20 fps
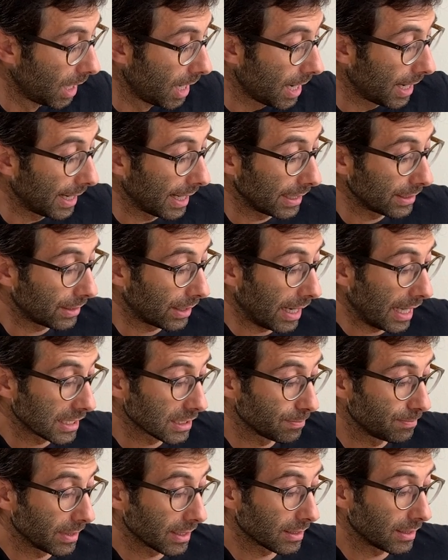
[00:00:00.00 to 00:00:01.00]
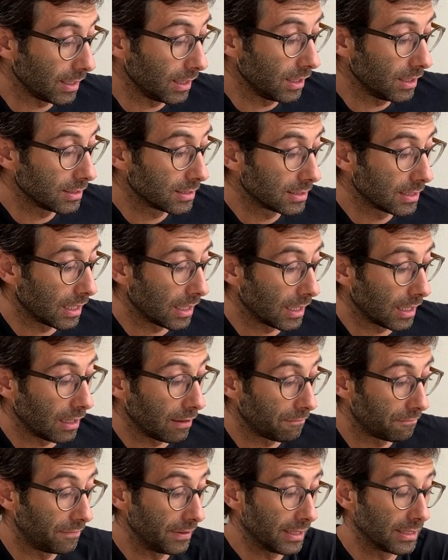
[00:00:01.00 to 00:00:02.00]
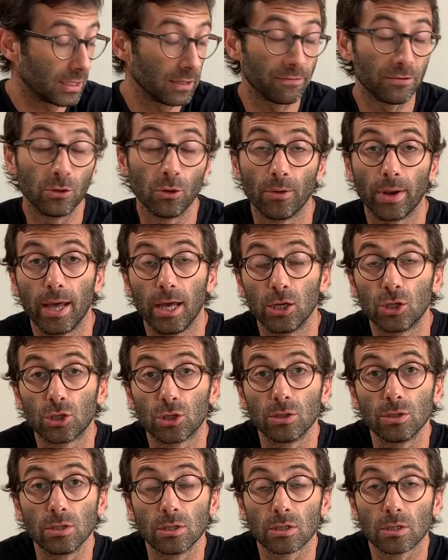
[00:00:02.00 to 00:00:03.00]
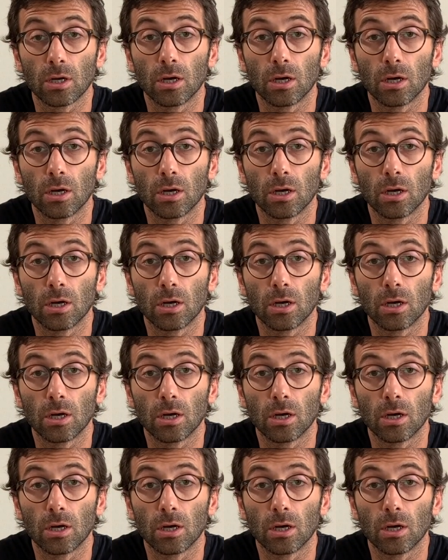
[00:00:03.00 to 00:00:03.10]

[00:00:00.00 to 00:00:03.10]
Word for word: Another aspect is uh, fictive donations.